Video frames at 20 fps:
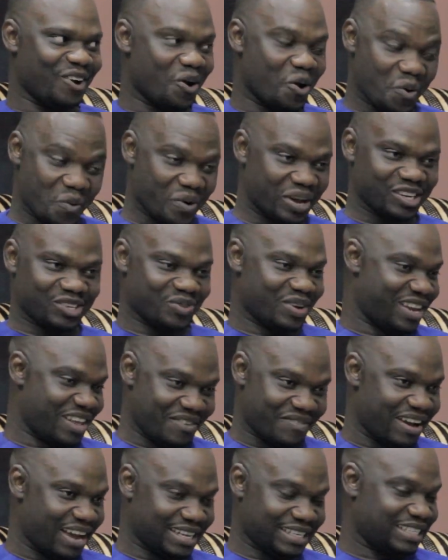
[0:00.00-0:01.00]
always
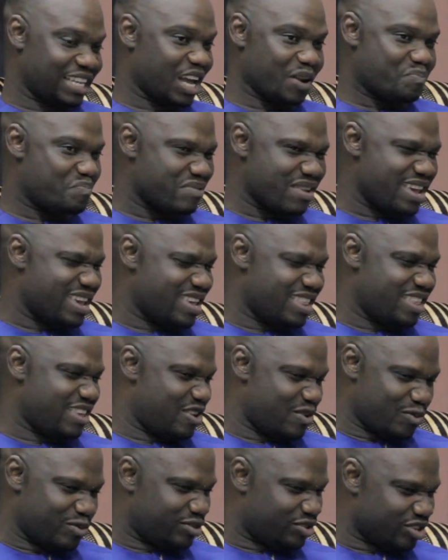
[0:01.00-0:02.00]
whenever I start playing,
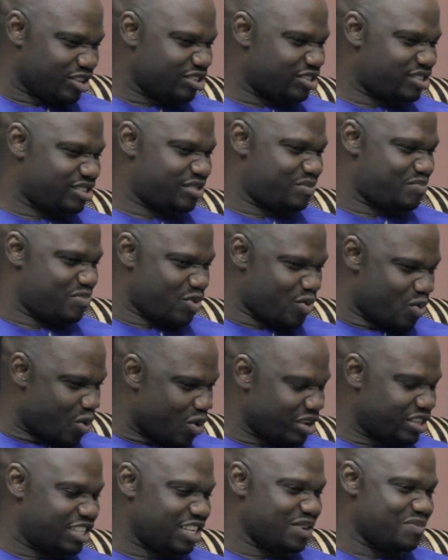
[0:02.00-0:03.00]
he will just be
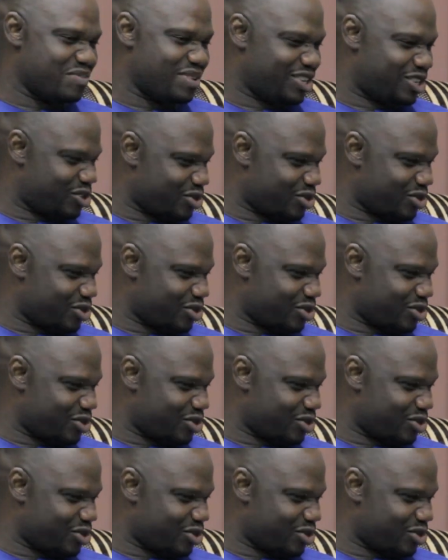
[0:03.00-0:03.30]
watching me.